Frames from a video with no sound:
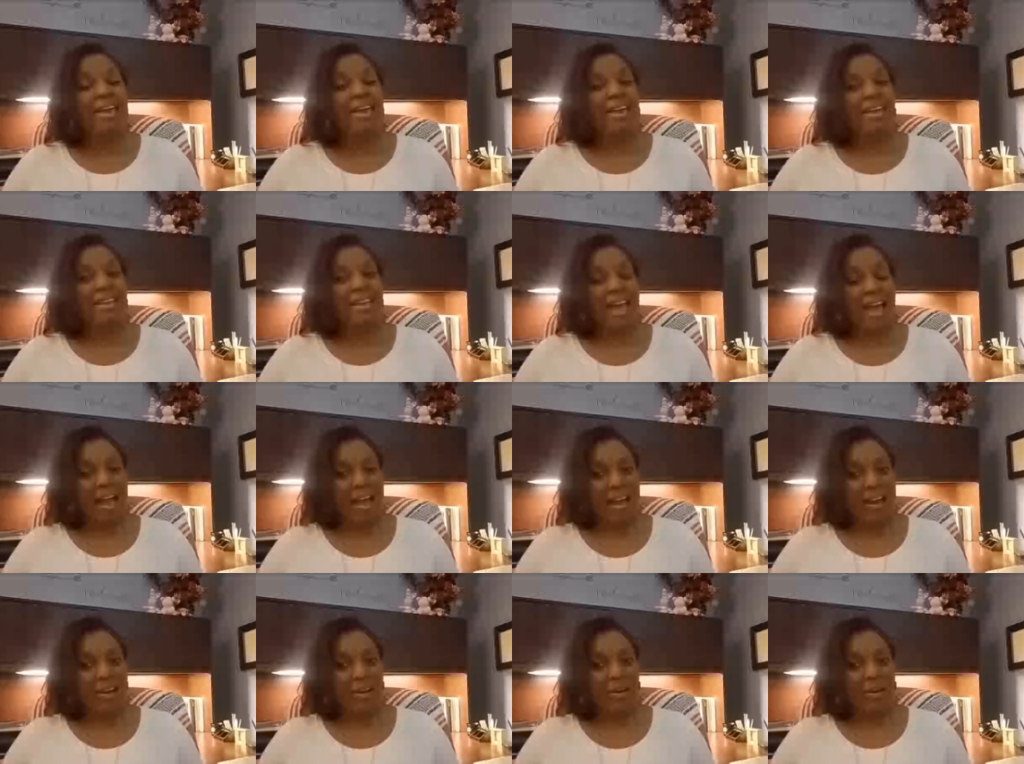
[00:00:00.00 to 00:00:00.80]
and
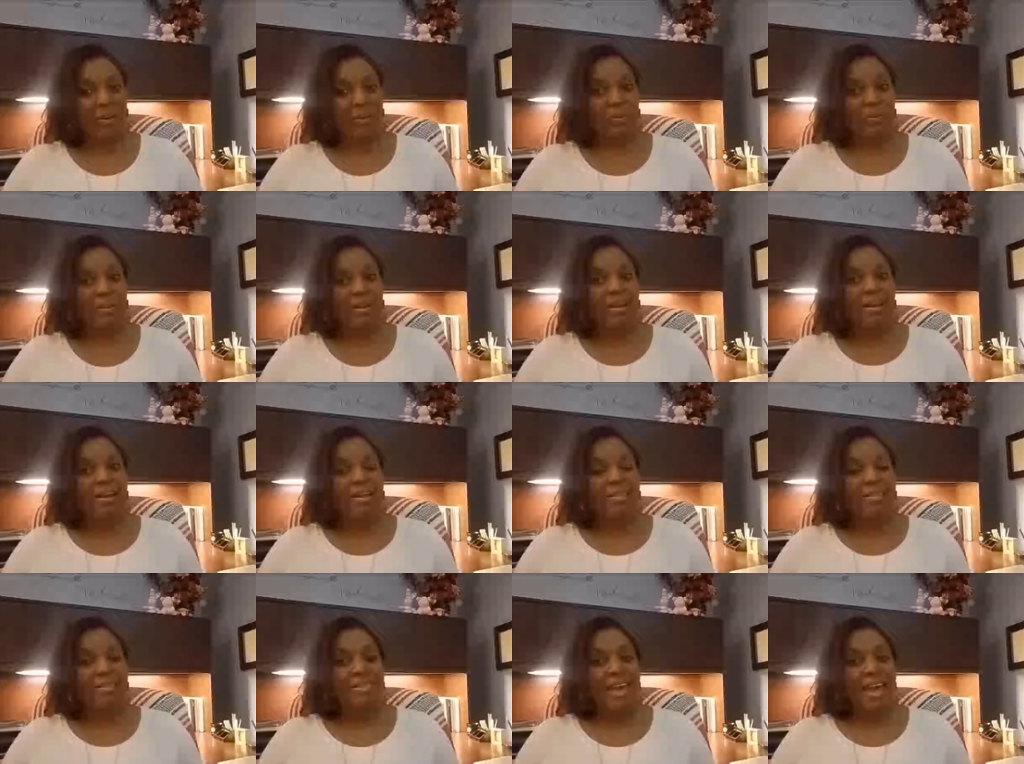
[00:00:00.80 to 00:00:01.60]
how
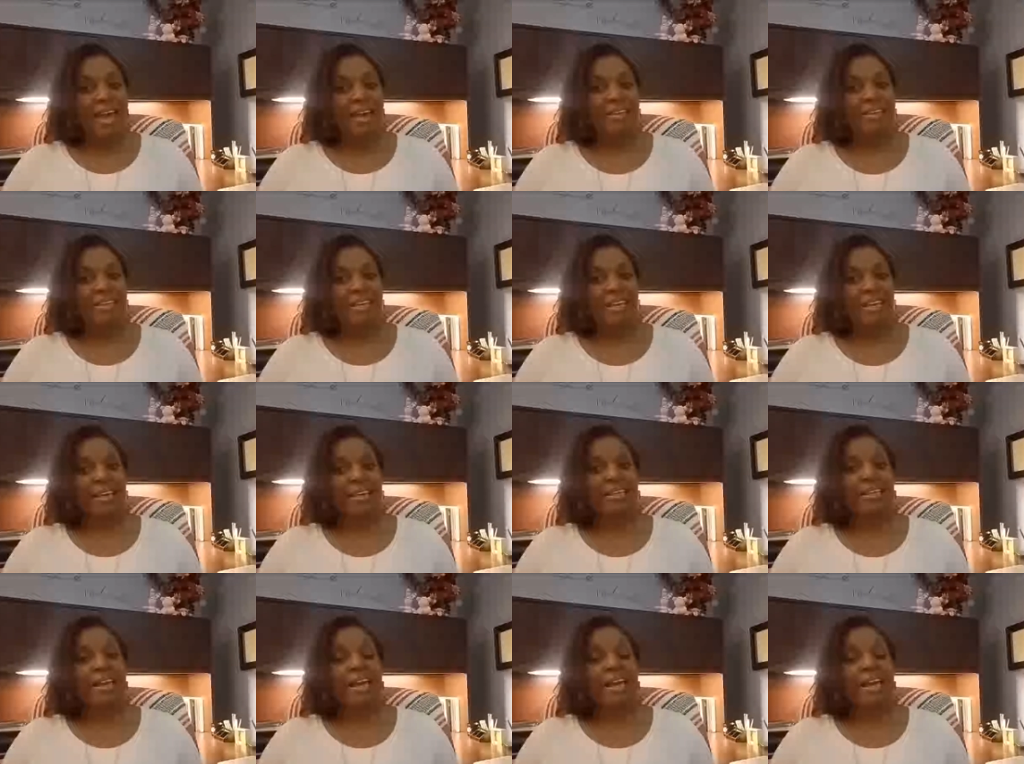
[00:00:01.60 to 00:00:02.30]
that can